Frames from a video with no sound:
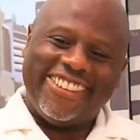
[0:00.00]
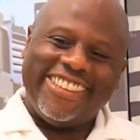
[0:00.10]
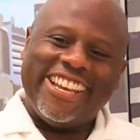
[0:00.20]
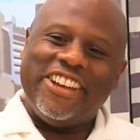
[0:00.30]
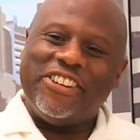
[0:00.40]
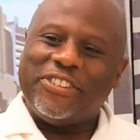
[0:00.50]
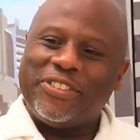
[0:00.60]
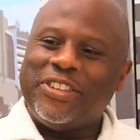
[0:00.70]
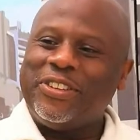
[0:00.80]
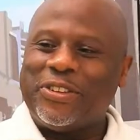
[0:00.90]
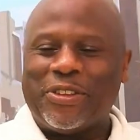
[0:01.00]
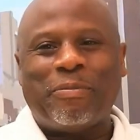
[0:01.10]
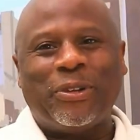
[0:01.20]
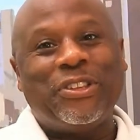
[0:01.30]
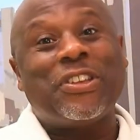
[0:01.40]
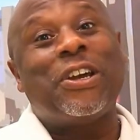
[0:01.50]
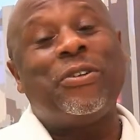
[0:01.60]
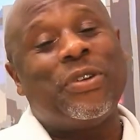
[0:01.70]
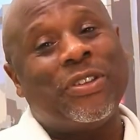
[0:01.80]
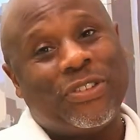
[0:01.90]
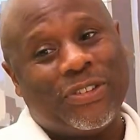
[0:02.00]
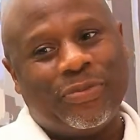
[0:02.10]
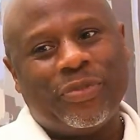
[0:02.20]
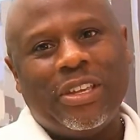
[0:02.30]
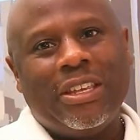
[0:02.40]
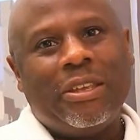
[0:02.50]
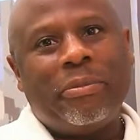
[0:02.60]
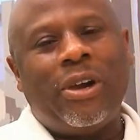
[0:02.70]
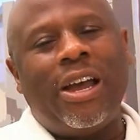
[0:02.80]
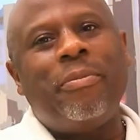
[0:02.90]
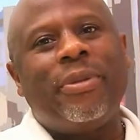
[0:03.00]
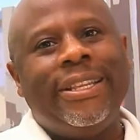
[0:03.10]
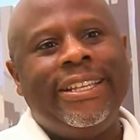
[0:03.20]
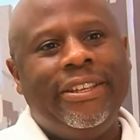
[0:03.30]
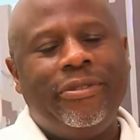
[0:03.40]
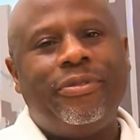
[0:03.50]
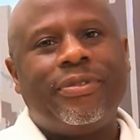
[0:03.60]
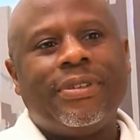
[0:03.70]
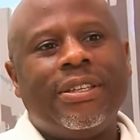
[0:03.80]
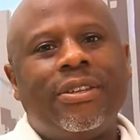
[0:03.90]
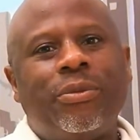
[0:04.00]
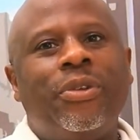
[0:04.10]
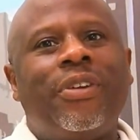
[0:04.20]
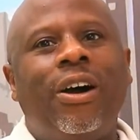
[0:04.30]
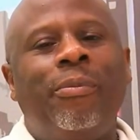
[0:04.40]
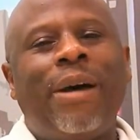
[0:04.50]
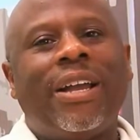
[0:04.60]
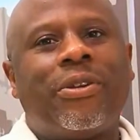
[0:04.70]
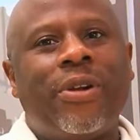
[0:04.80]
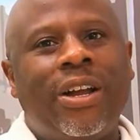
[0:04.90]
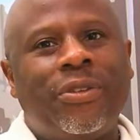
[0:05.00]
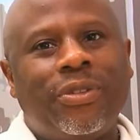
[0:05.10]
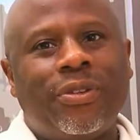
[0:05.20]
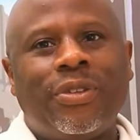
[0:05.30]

Now, this is a political question, but I believe with our background of